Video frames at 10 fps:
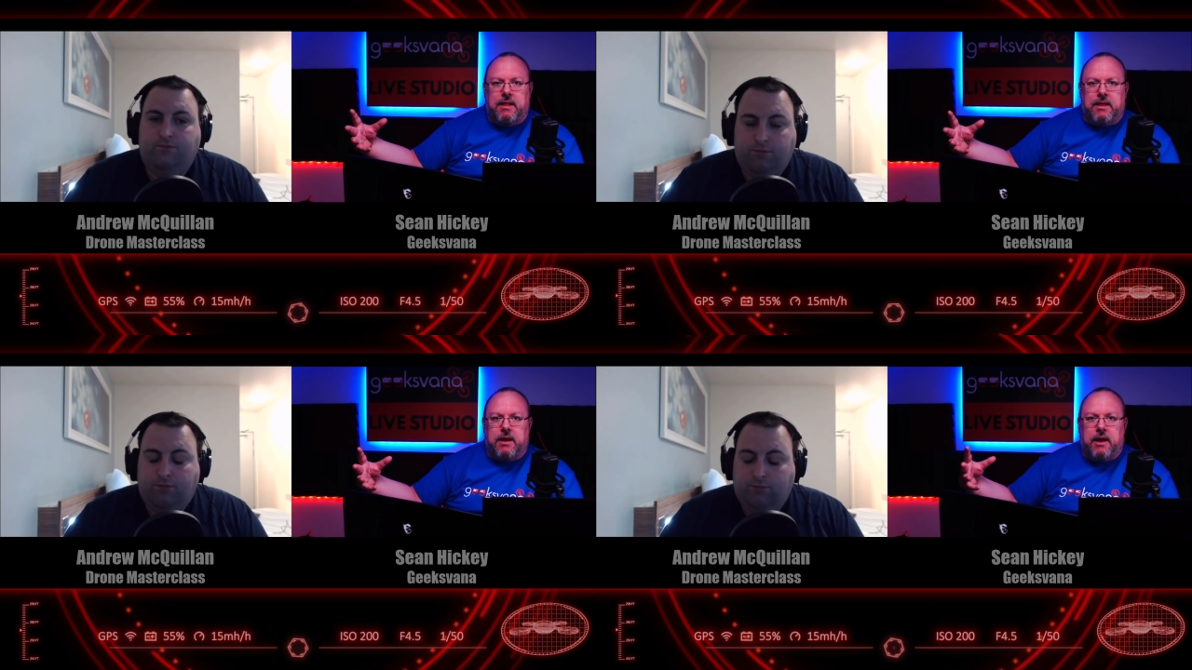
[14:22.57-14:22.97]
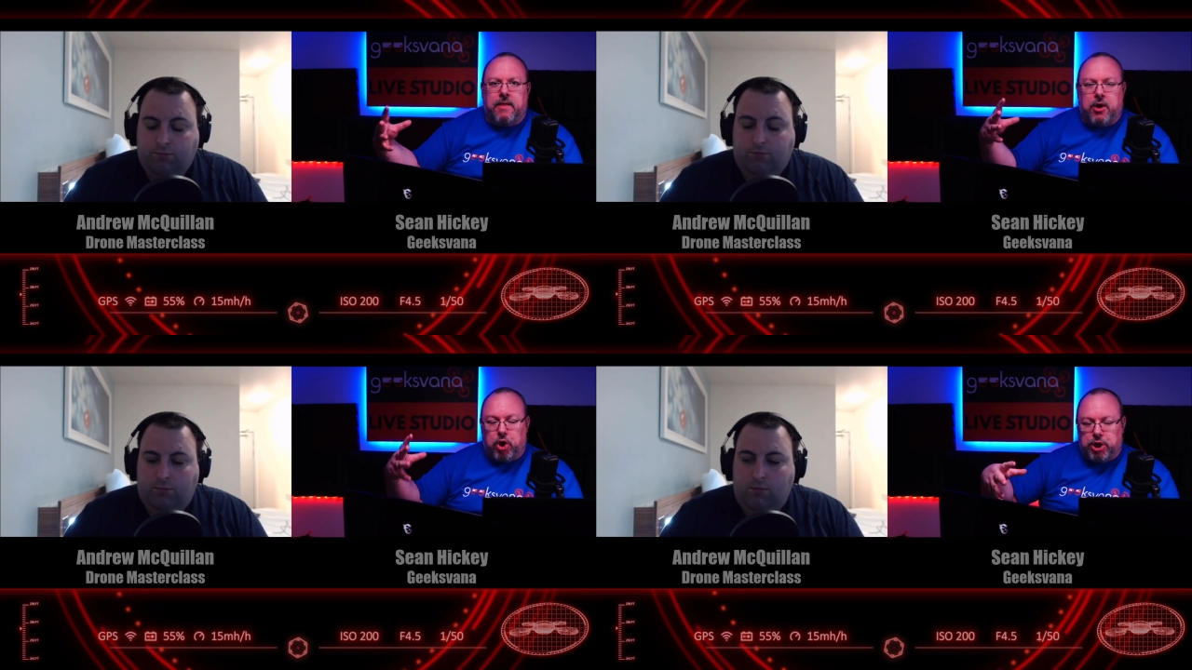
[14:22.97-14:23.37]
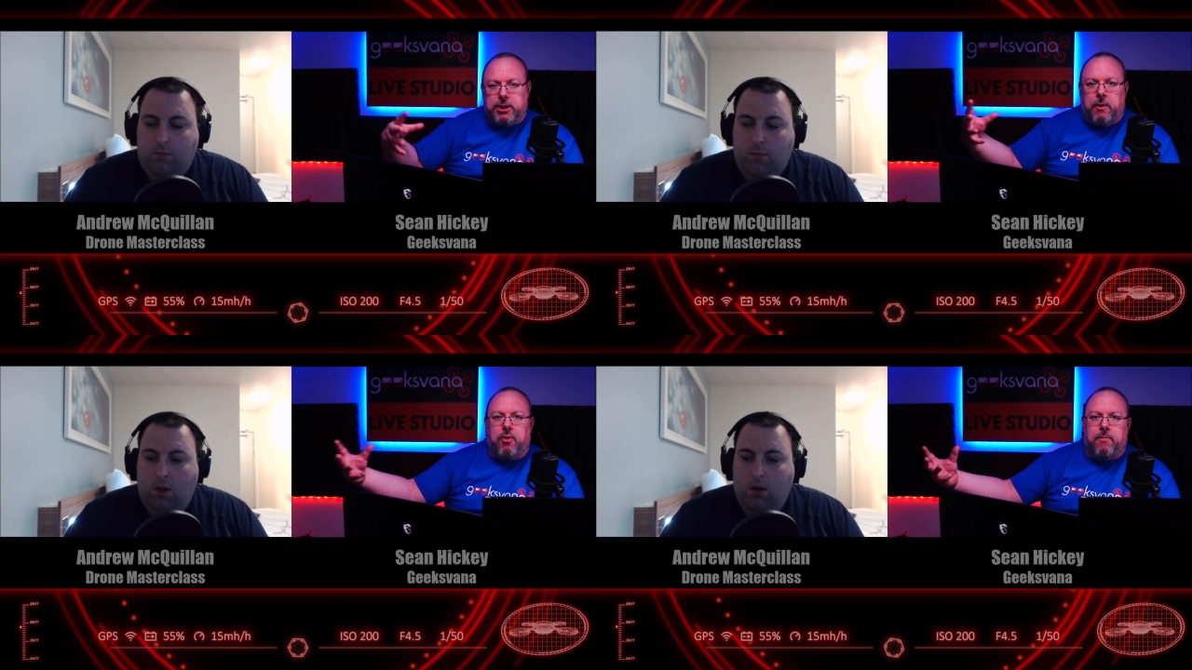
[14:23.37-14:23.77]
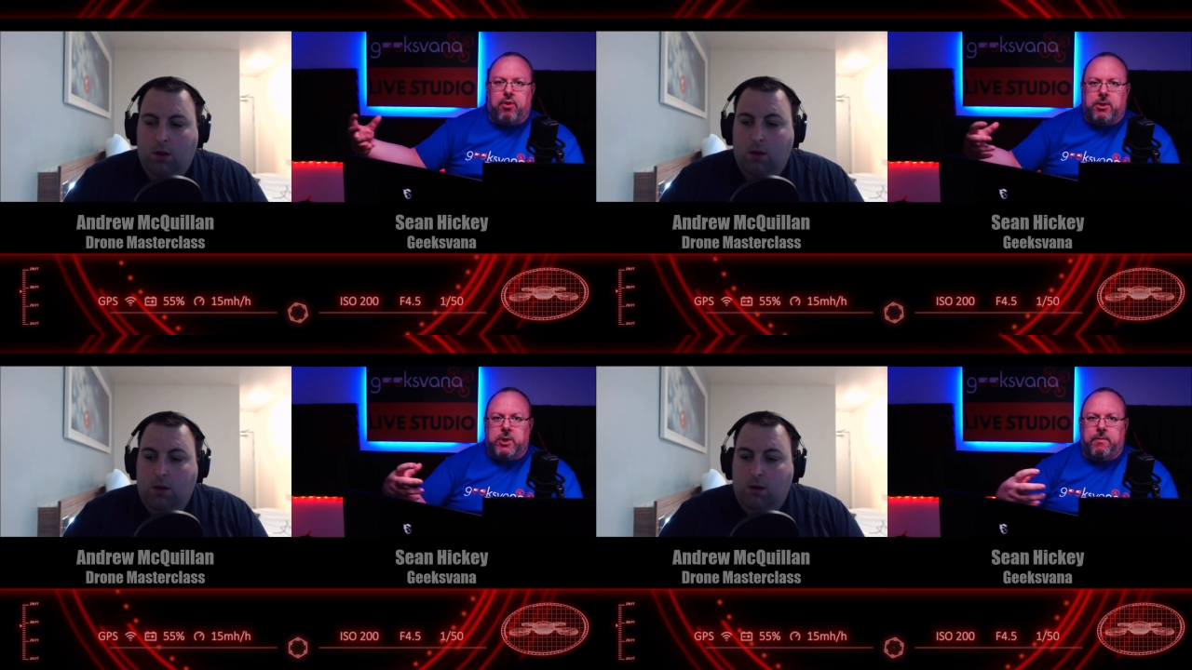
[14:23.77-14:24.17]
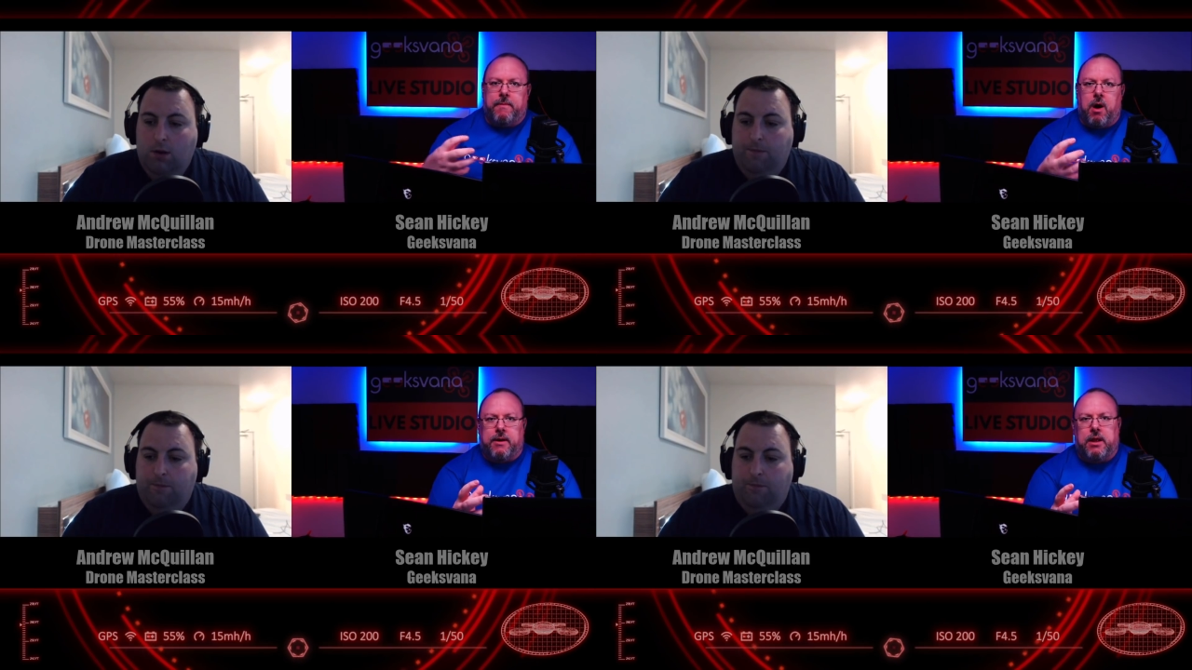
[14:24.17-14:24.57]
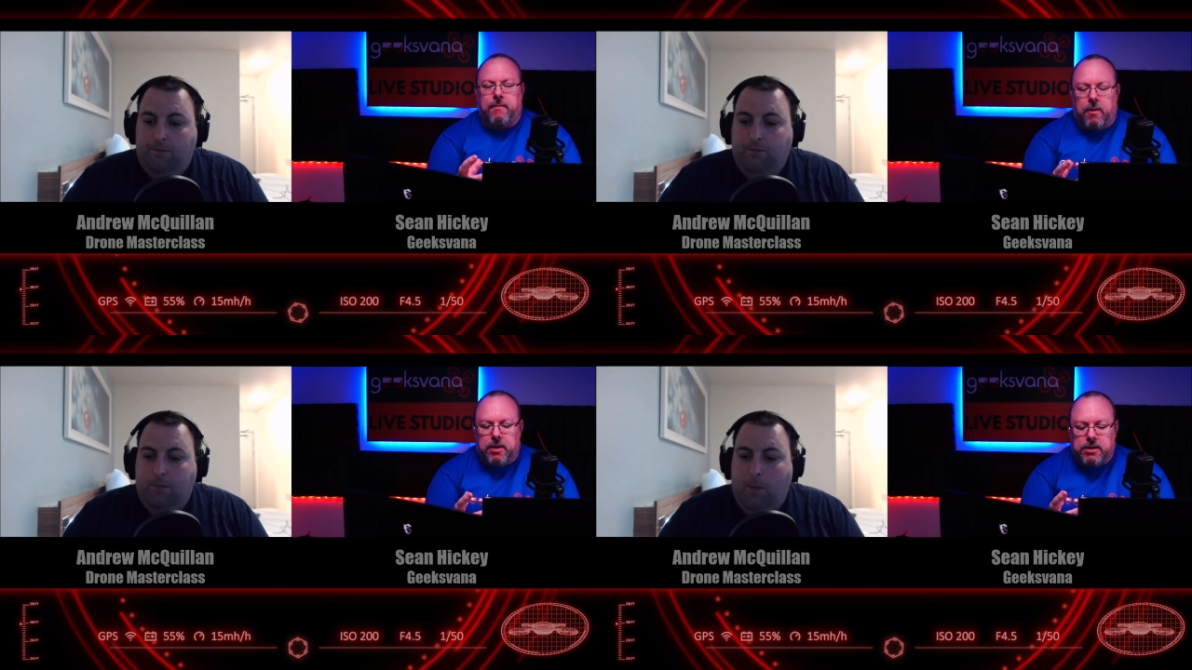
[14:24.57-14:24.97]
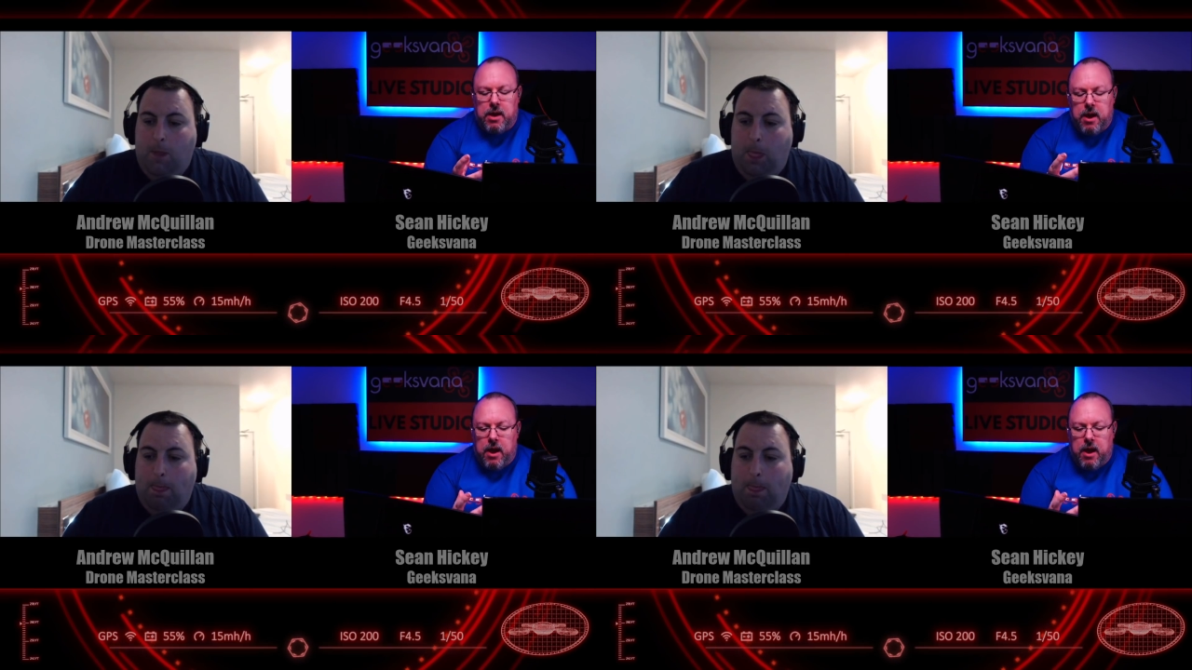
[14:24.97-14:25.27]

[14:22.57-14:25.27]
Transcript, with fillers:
Speaker 1: in the in the consumer and prosumer market at the moment.